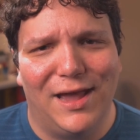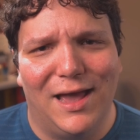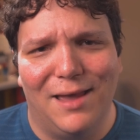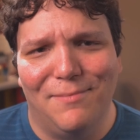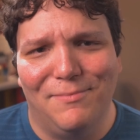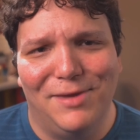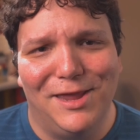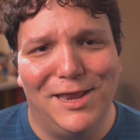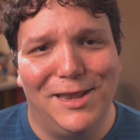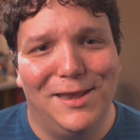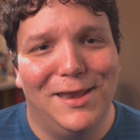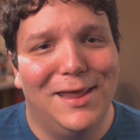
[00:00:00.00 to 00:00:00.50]
I
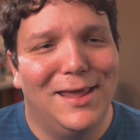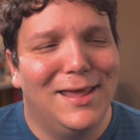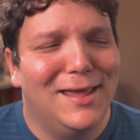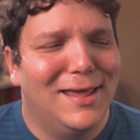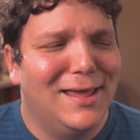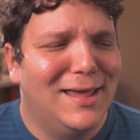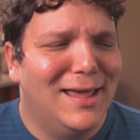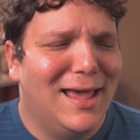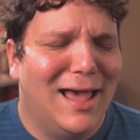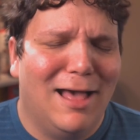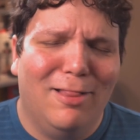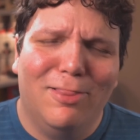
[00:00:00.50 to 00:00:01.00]
mean,
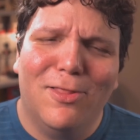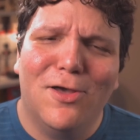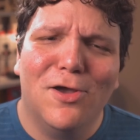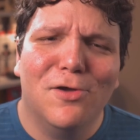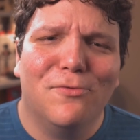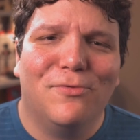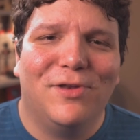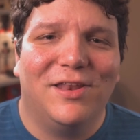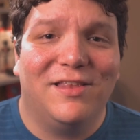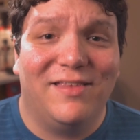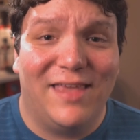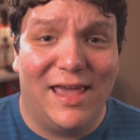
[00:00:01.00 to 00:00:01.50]
how
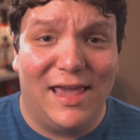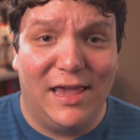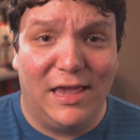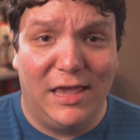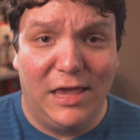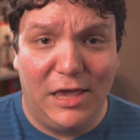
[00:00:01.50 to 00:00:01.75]
long would it take